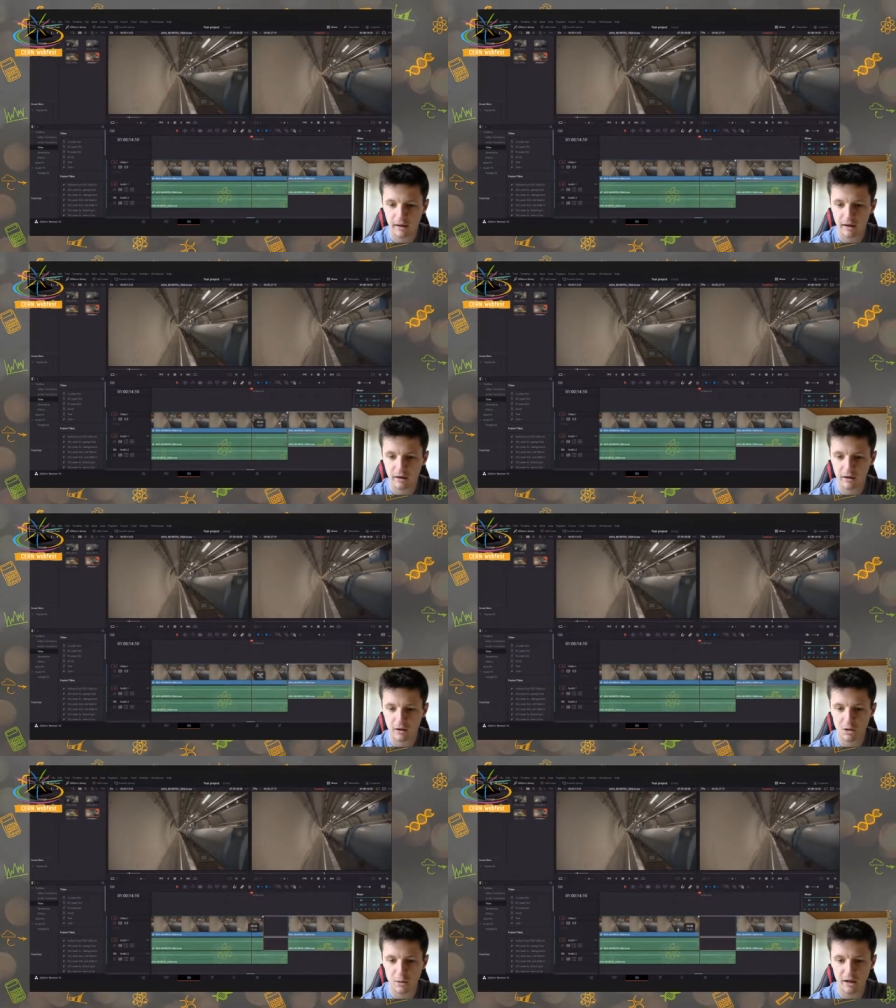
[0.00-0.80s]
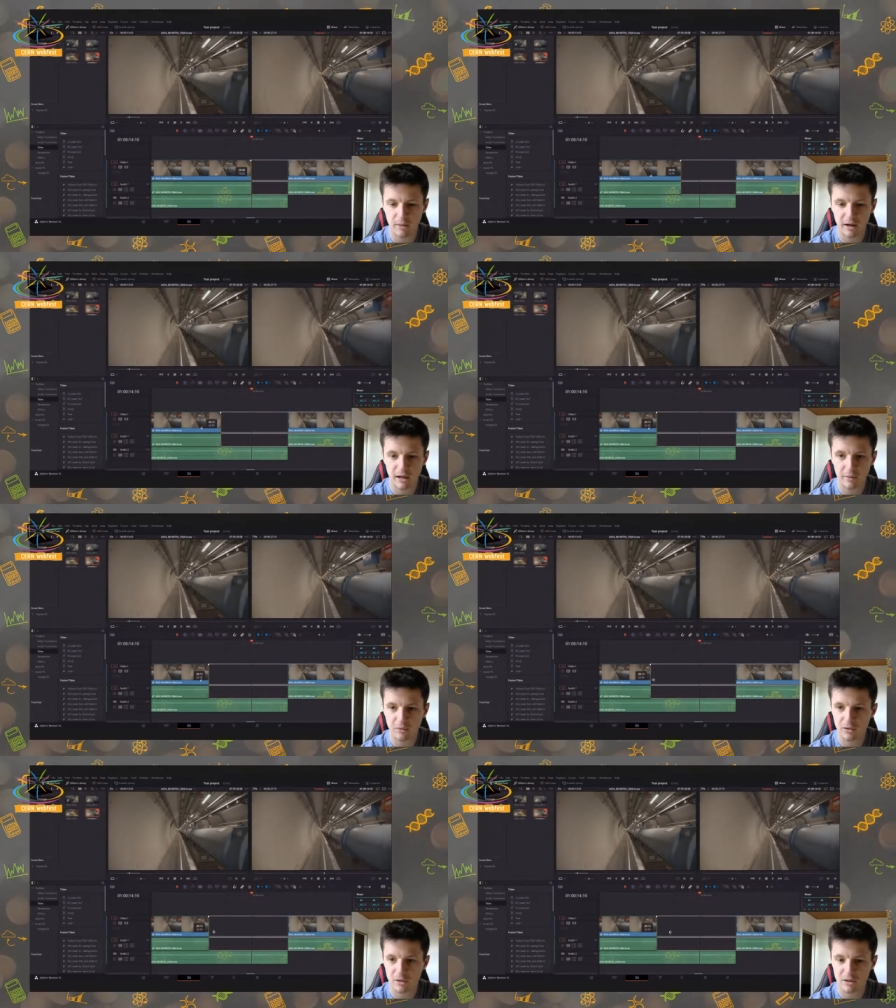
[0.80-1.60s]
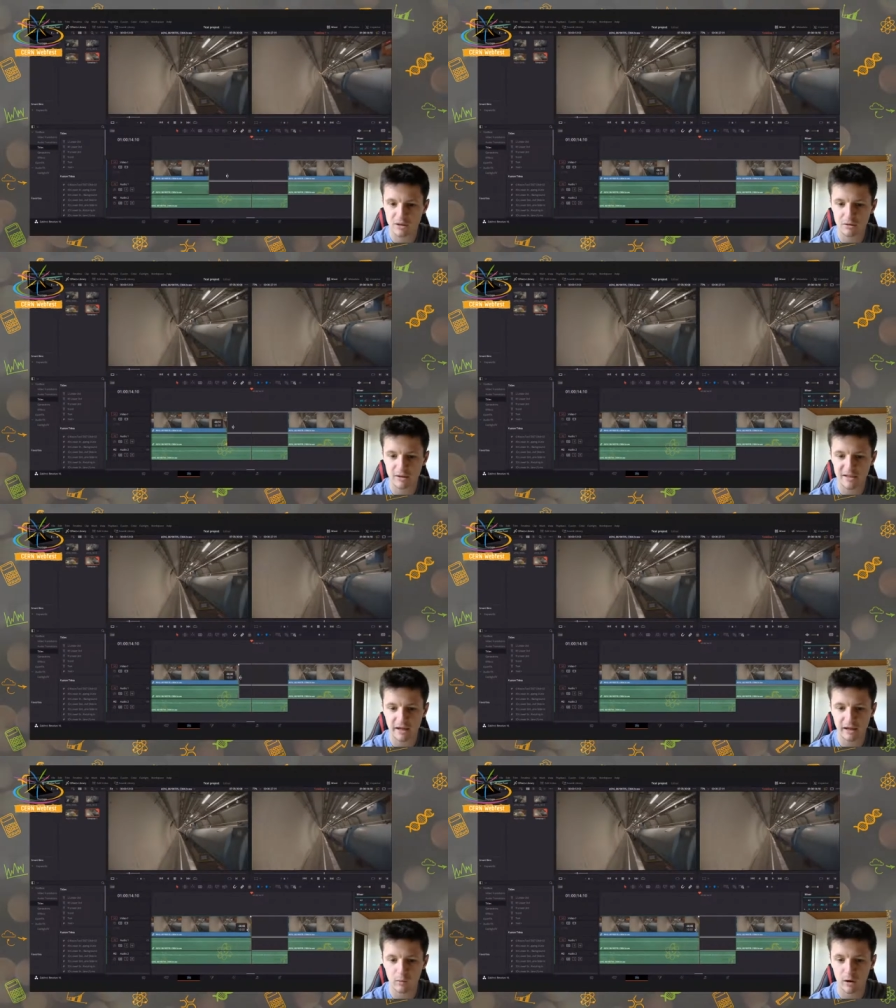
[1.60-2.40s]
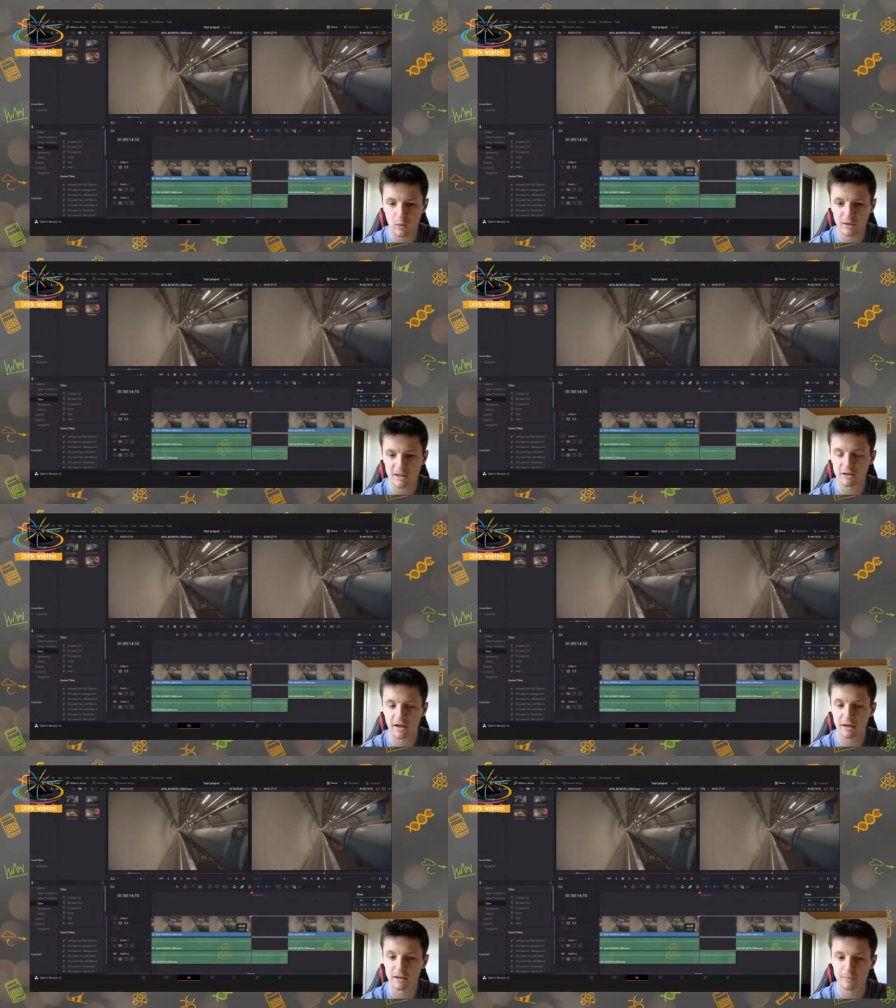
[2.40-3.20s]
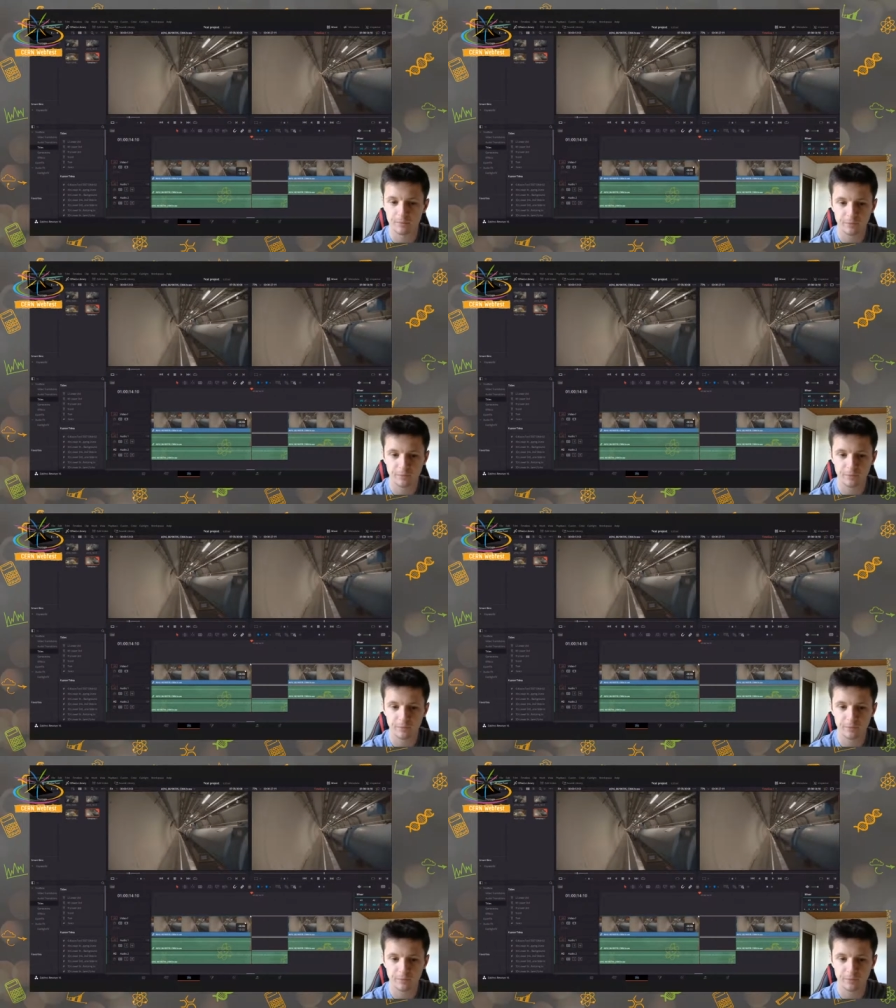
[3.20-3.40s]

and I can drag my clip to exactly where I want it to end.